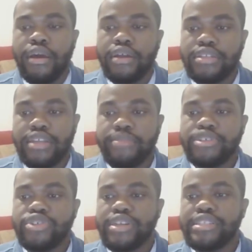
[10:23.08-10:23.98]
To
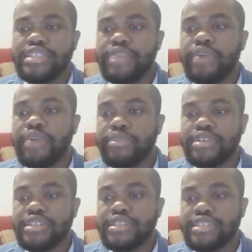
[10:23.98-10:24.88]
demonstrate SEEP
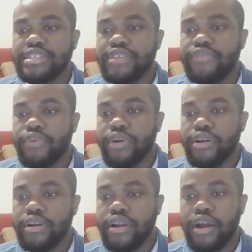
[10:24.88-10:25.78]
competency C4,